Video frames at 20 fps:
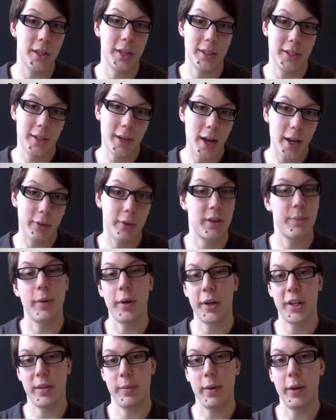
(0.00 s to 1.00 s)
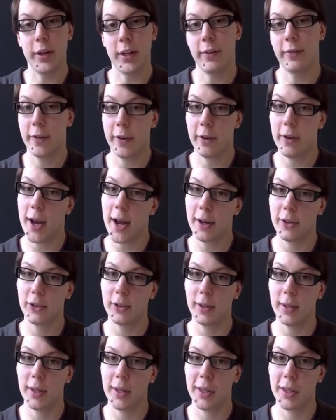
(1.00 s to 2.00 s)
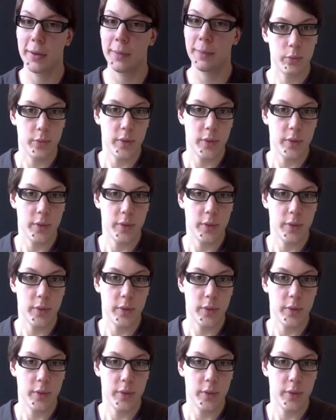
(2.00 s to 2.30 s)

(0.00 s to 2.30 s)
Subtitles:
and denying responsibility for your actions.